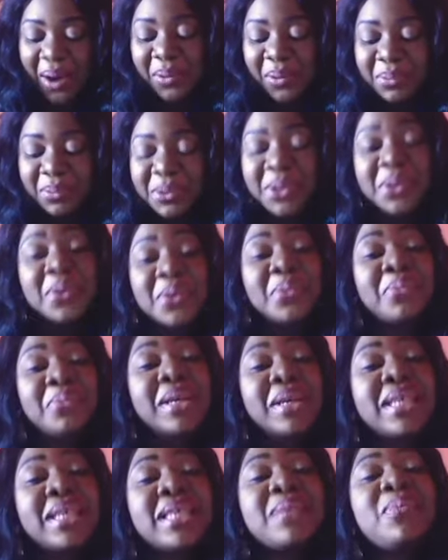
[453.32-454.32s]
whom do you
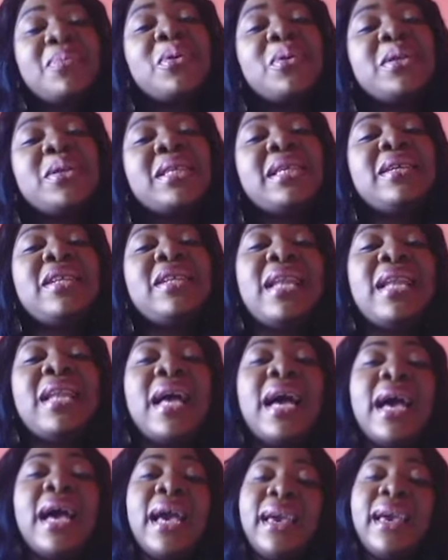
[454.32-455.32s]
miss most in
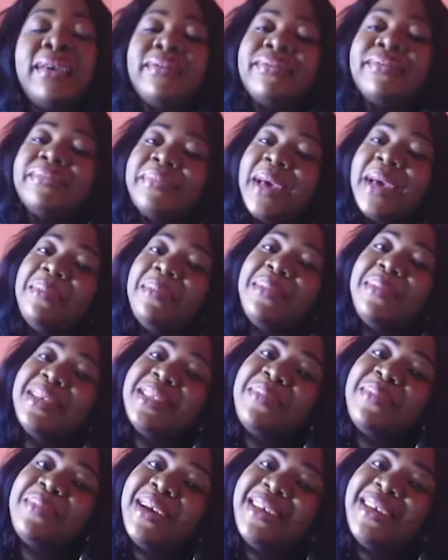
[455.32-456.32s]
life? I
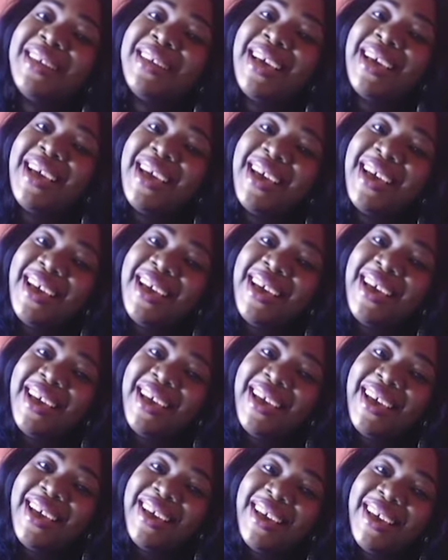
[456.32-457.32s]
miss my
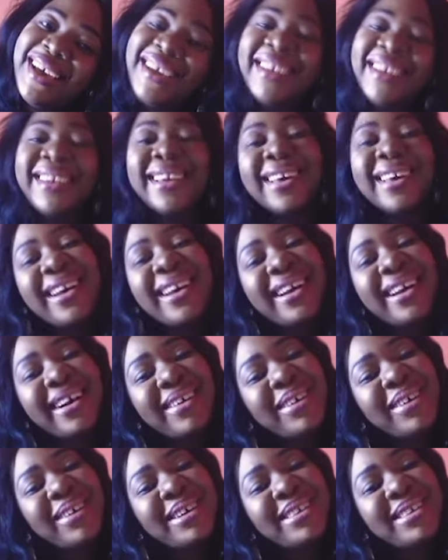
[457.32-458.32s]
dad.
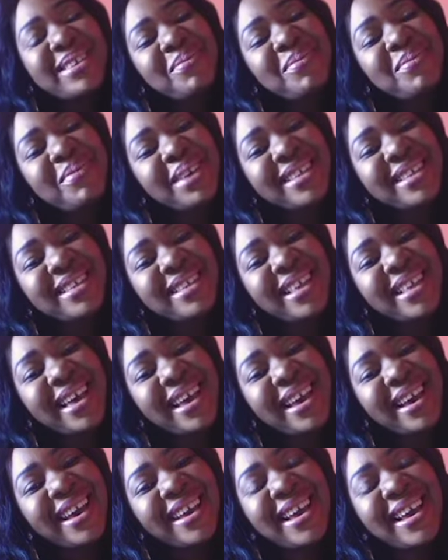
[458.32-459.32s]
Rest in peace,
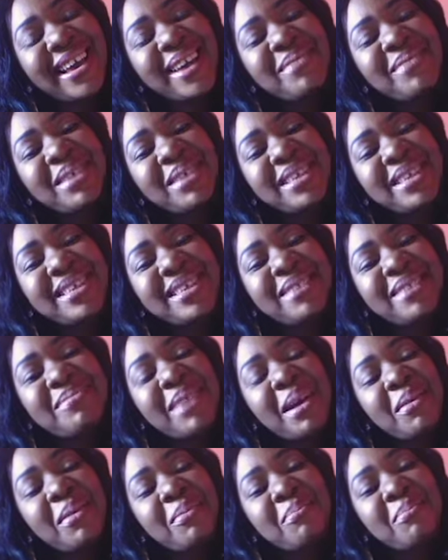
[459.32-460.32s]
dad. I miss him.
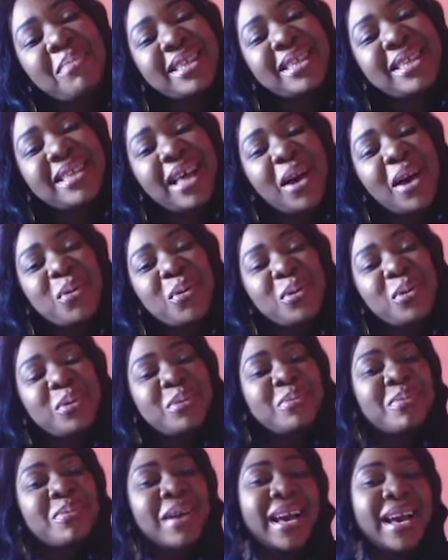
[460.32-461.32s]
I miss that
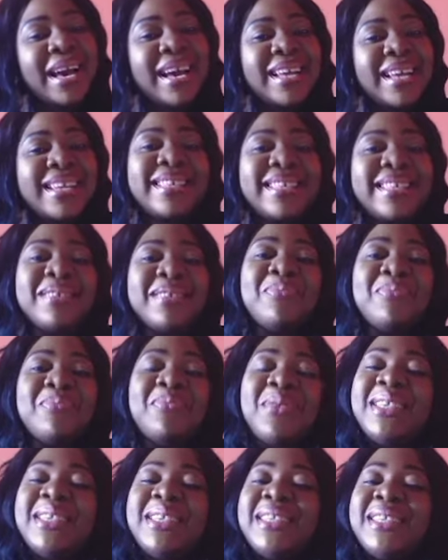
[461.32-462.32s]
old man. It's the
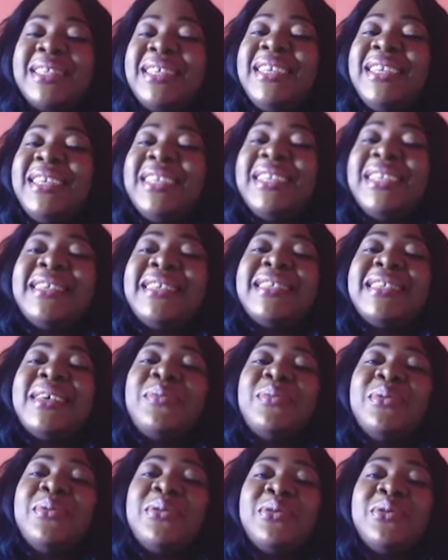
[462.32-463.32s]
best thing that has
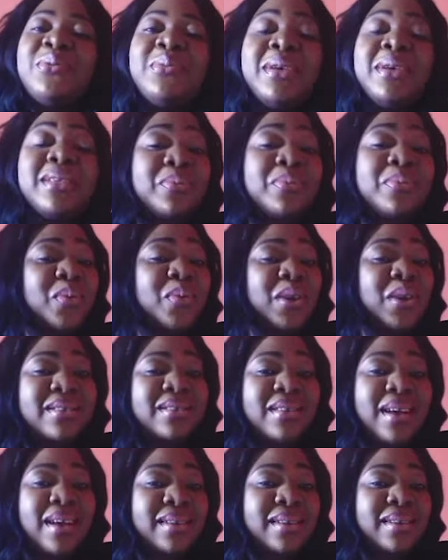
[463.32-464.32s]
happened to me. He's the
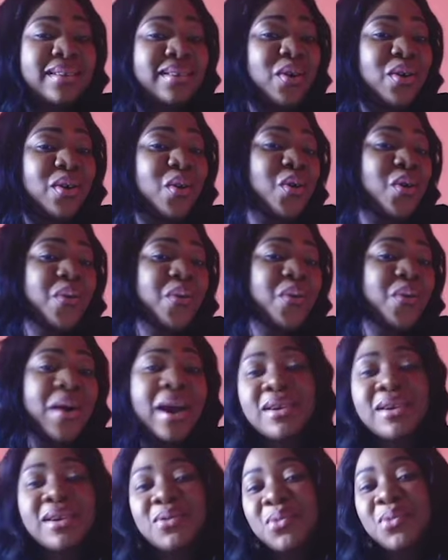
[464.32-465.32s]
best dad in the whole
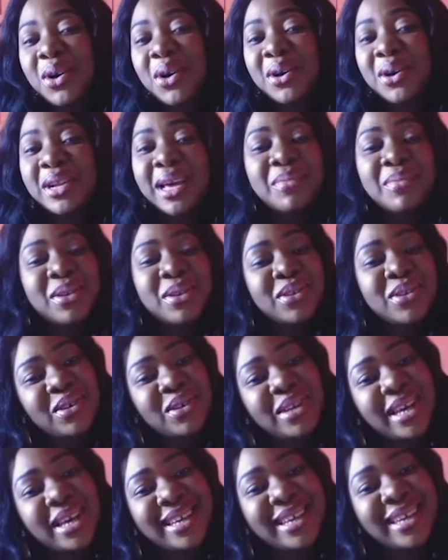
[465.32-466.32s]
wide world. I miss
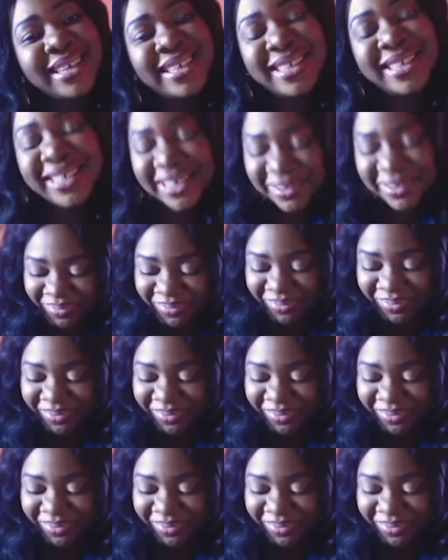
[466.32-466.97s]
you, daddy.